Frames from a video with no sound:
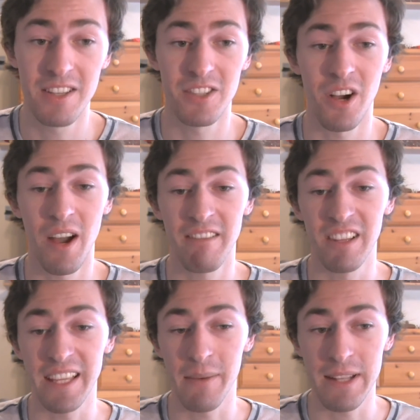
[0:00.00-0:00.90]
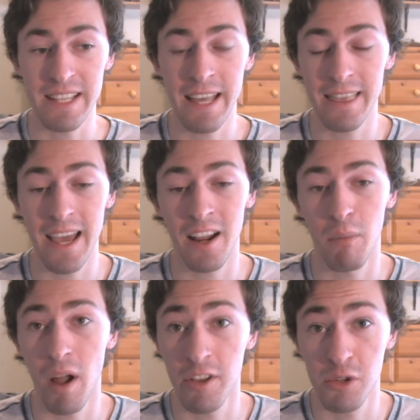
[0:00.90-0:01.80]
so I really can't wait to get that, and I'll
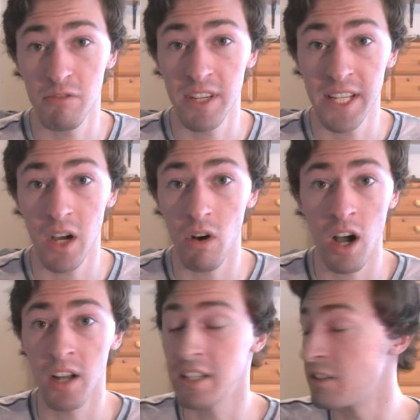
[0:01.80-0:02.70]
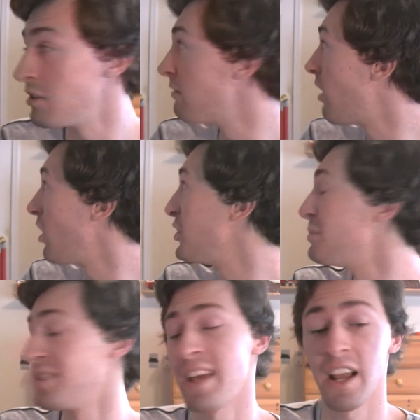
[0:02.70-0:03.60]
probably do a video on either the
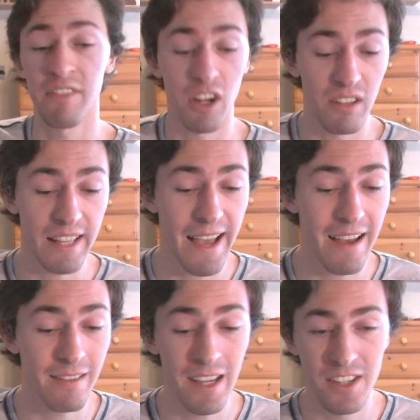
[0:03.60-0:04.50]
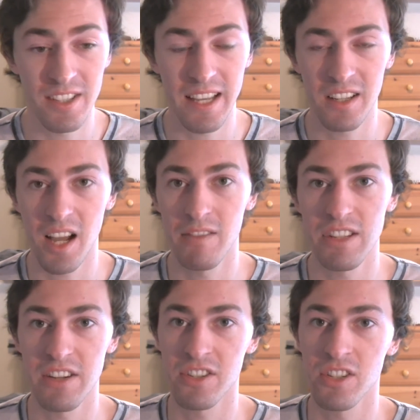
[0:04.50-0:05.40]
volumes that I currently have, just get a
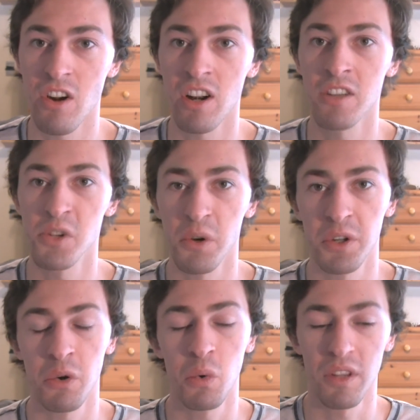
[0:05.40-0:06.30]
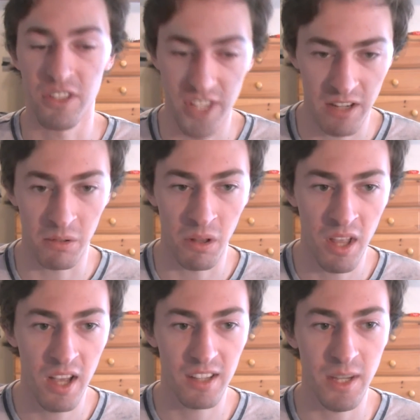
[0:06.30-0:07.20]
conversation started on Tokyo Ghoul in general,
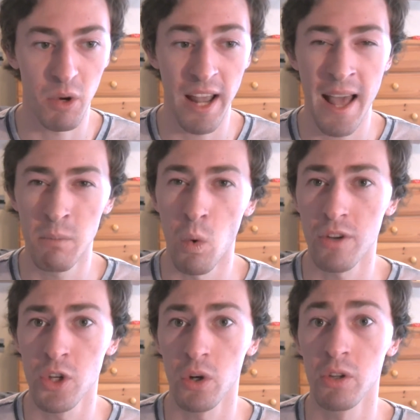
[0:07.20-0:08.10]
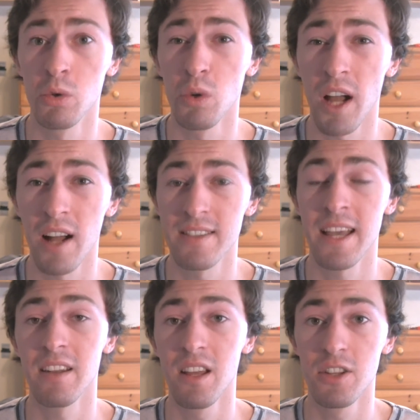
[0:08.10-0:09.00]
because I want to add more Tokyo Ghoul
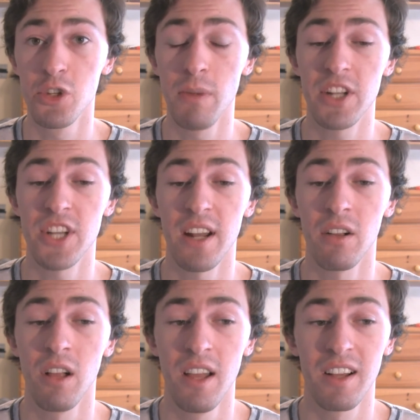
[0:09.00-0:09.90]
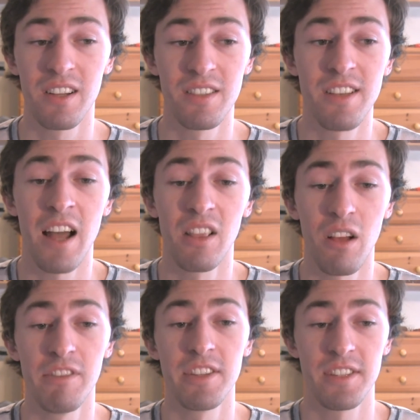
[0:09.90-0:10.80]
content to my channel, because I
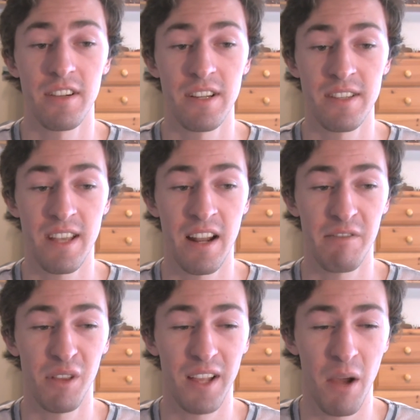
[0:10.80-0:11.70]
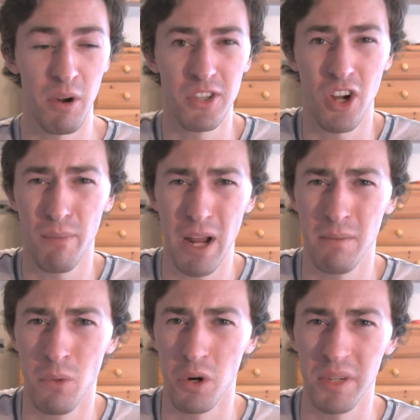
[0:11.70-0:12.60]
love this series, and I feel like I want to talk about
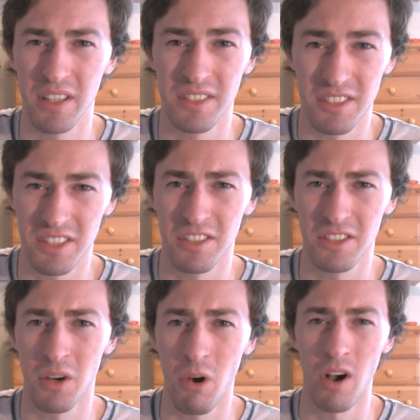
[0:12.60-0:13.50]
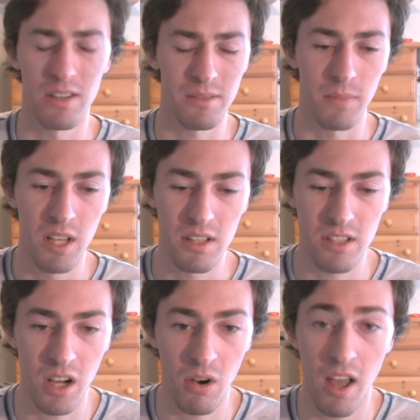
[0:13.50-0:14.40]
it more, because it's just so awesome.
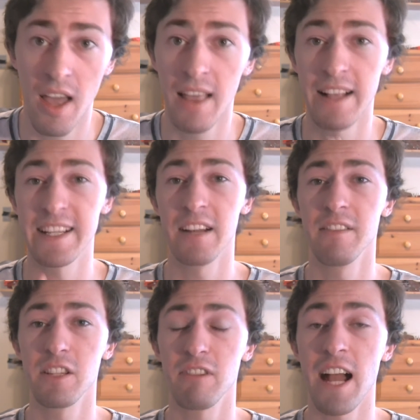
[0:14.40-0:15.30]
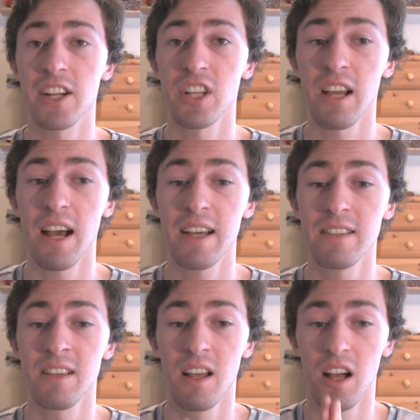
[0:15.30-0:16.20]
So, that's the end of this reaction,
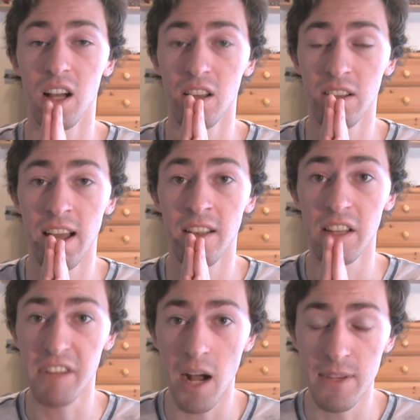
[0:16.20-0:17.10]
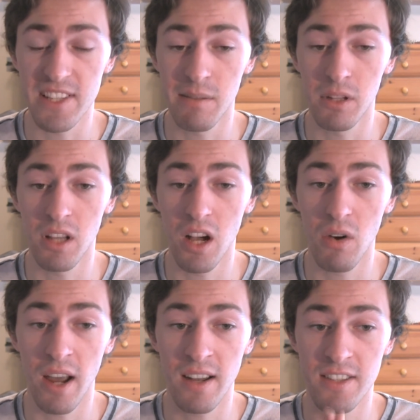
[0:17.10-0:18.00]
guys. Again, leave comments down below,
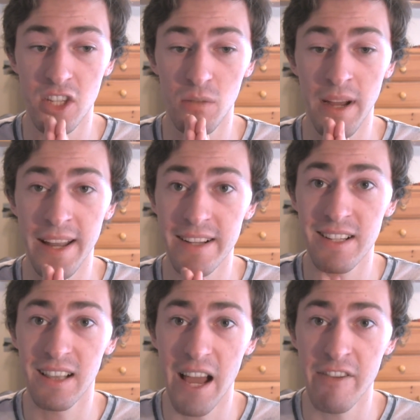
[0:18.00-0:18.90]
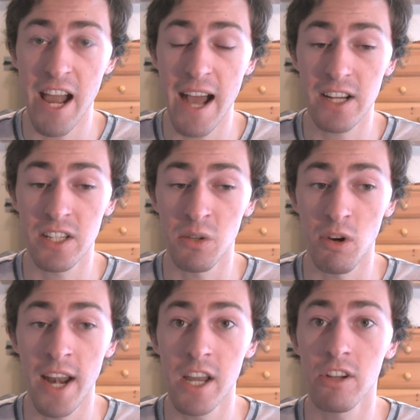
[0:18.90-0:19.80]
and until my next live reaction
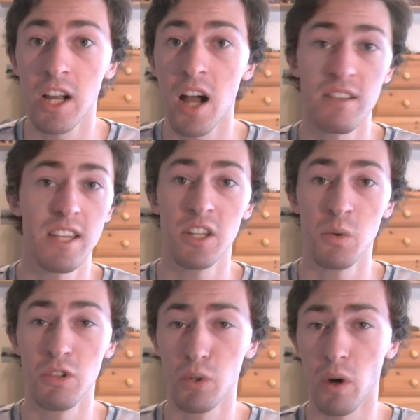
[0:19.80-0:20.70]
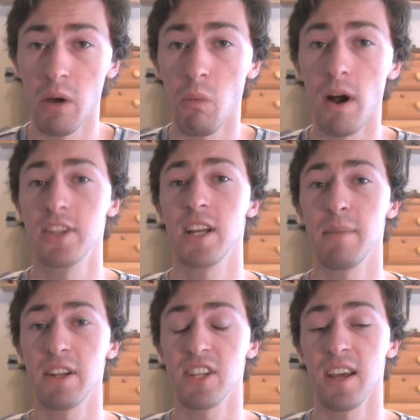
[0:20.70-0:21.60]
or any other content you enjoy watching on
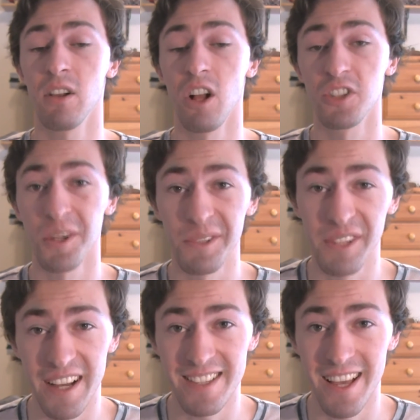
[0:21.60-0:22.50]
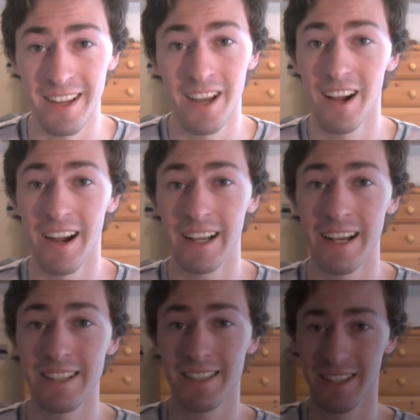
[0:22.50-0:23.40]
my channel, I'll talk with you guys then. Alright
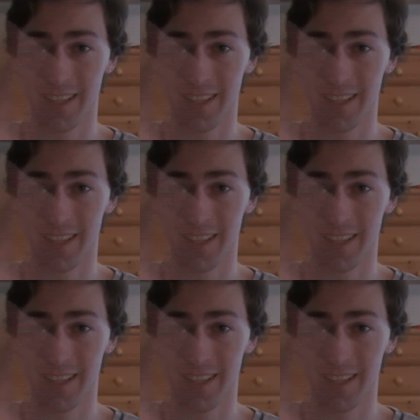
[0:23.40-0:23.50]
guys,